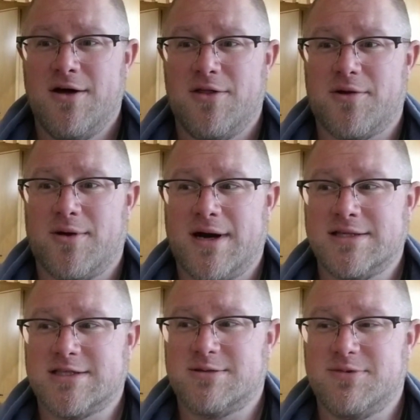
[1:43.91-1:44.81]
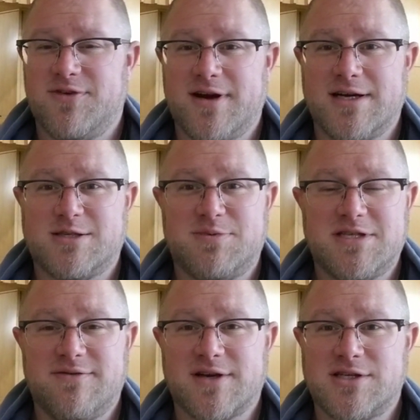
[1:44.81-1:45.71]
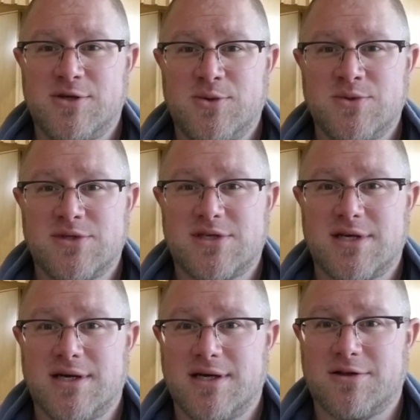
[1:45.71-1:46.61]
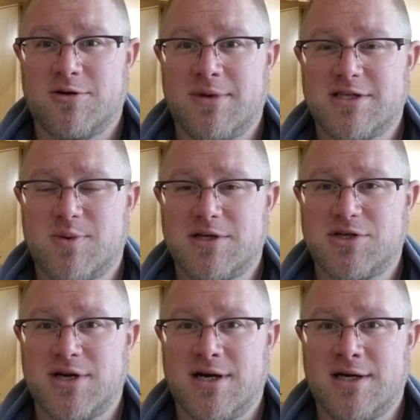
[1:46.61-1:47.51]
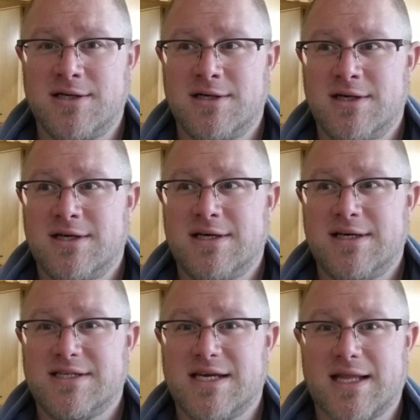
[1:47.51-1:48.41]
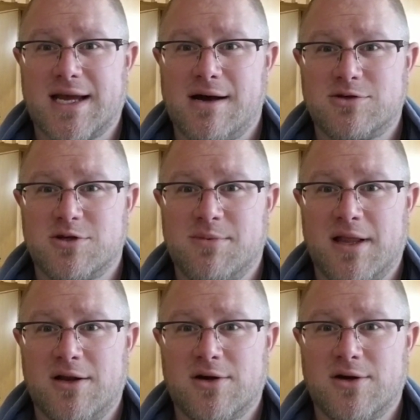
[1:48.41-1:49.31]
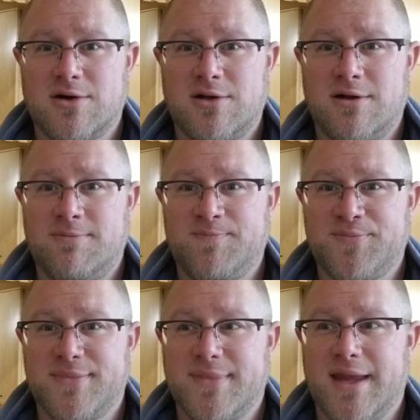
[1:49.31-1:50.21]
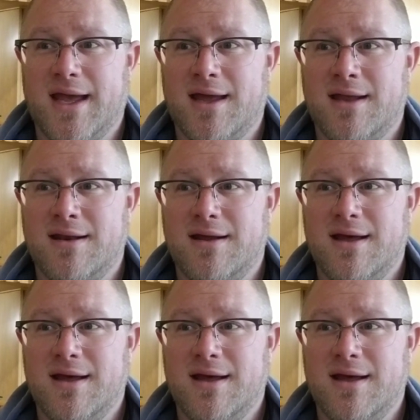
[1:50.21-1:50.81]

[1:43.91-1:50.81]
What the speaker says: throw on some very specific tunes, throw my sweatshirt on, sit on the couch with my little girl, and